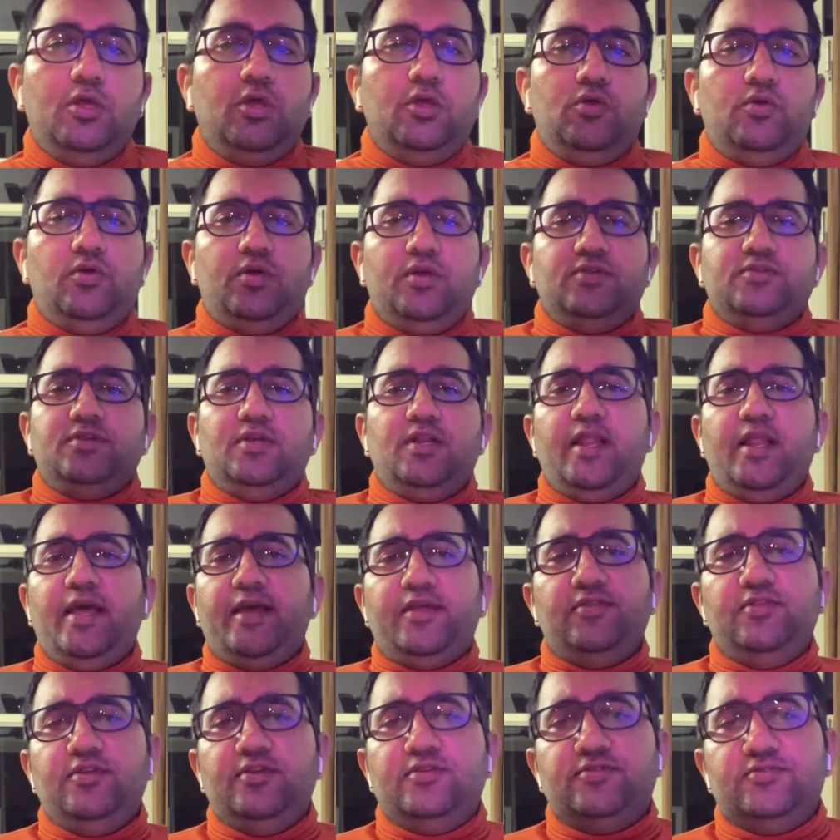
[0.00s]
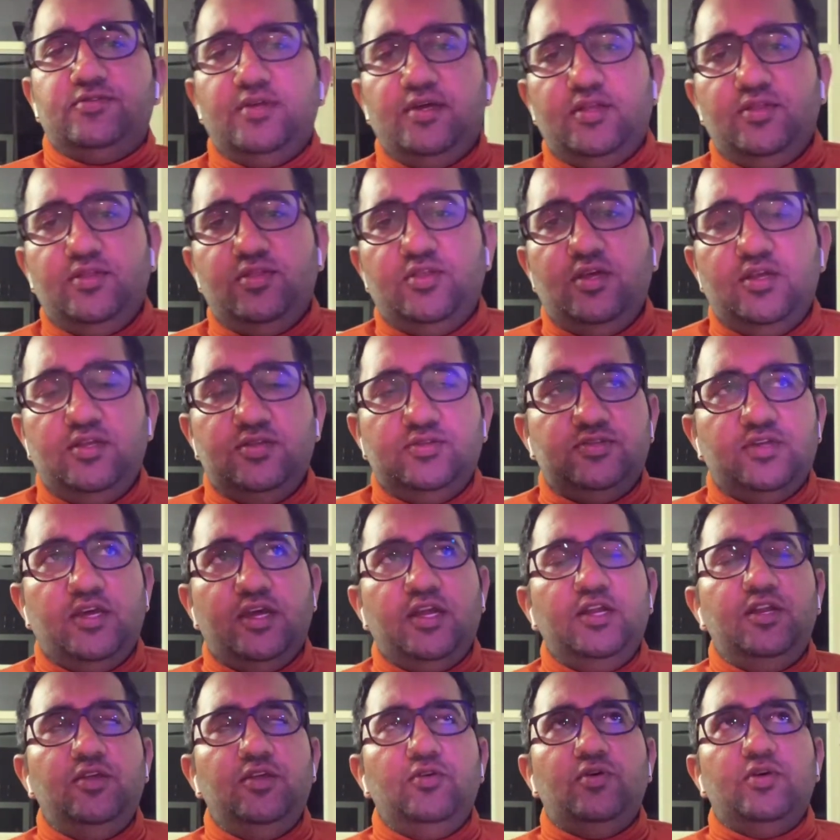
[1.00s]
you can say like this and then
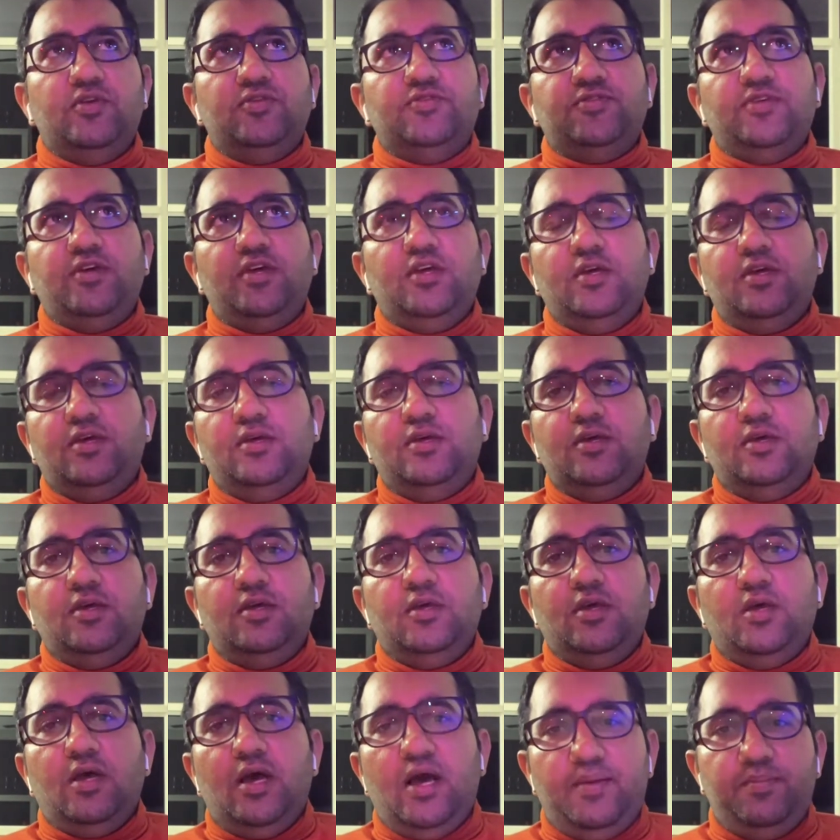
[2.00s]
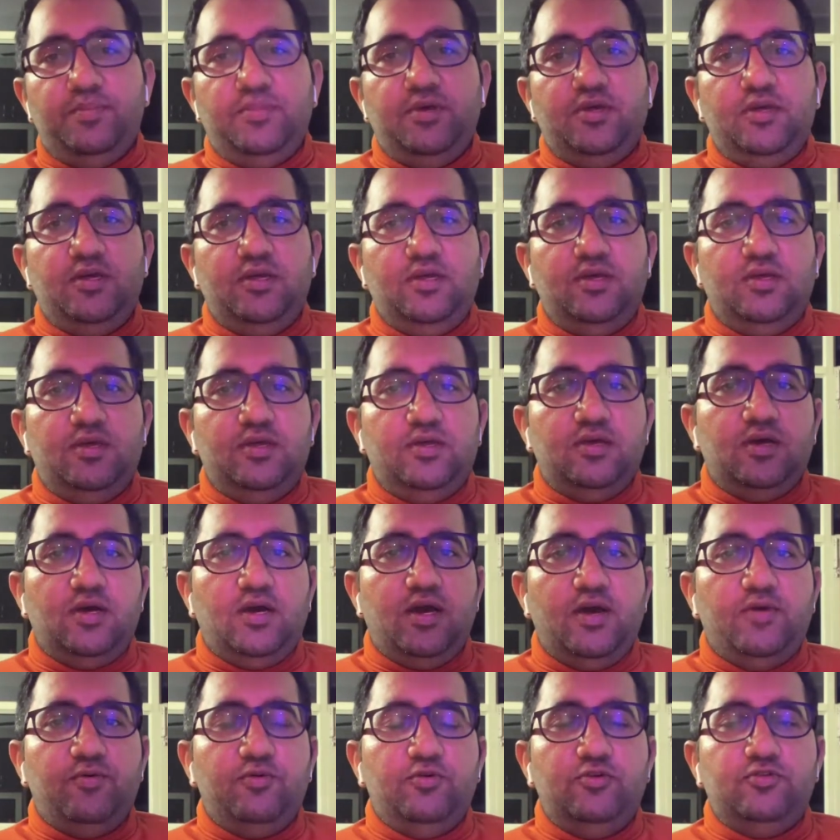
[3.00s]
second you can say i may
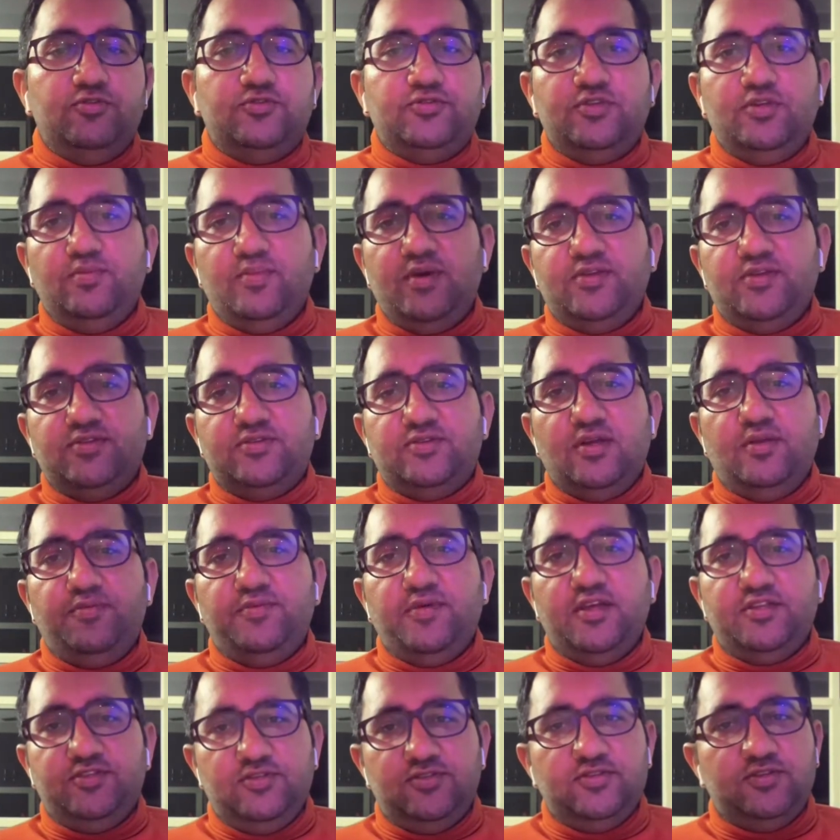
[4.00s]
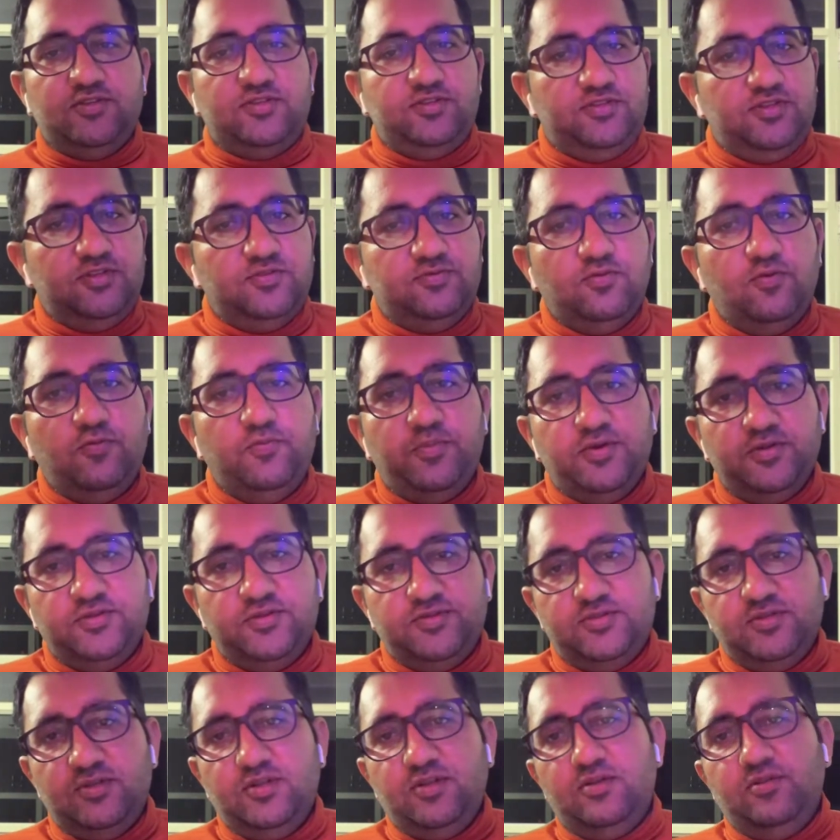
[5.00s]
i want to see myself as a successful
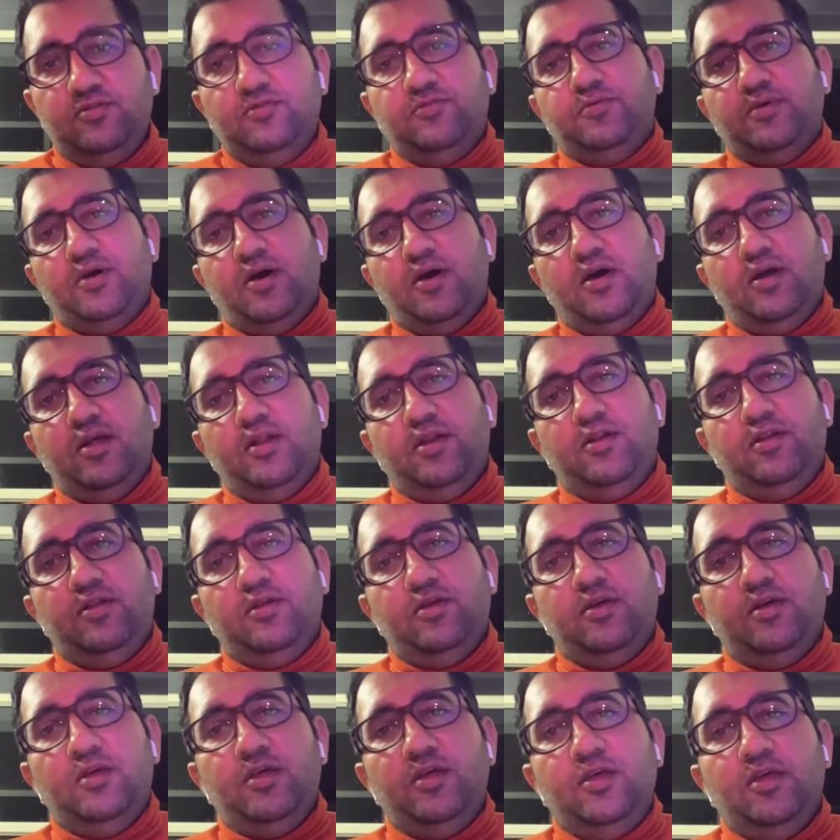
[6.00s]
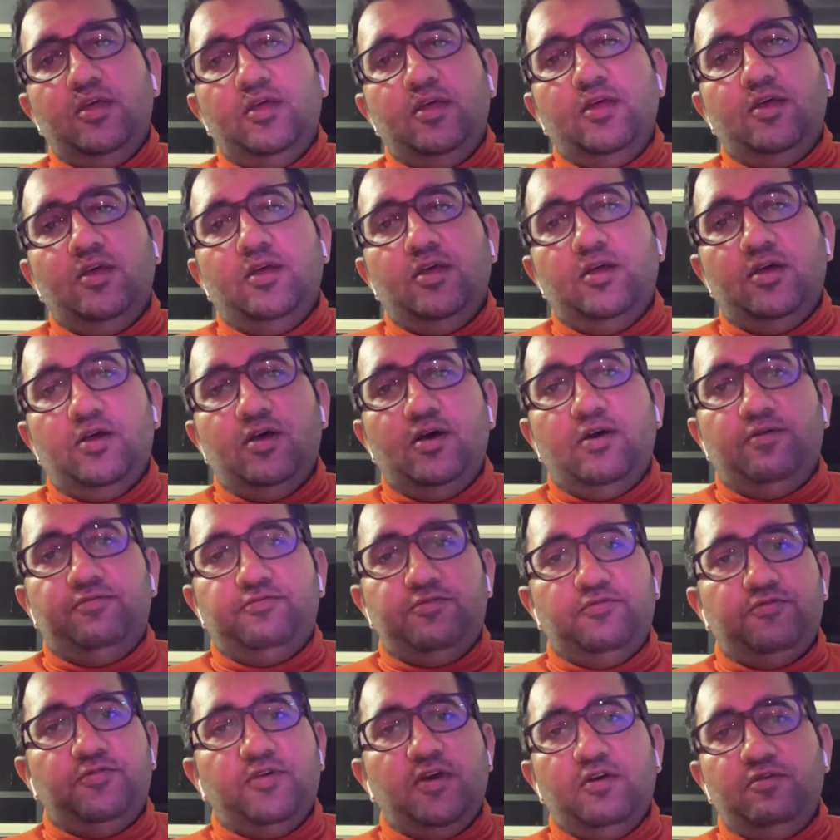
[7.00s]
person in the, and after
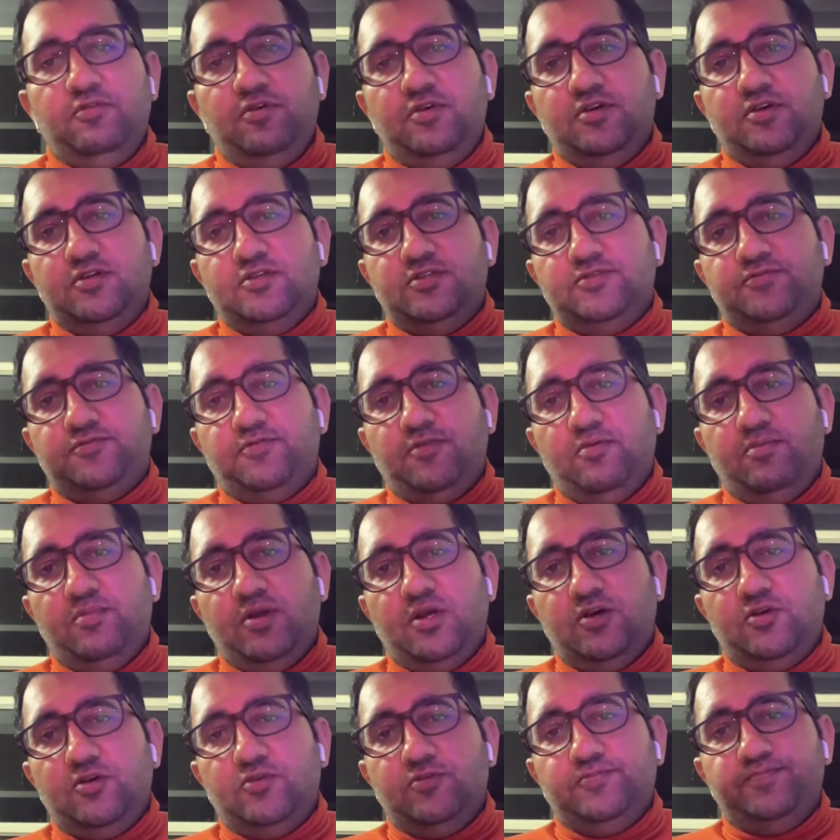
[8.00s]
five years from now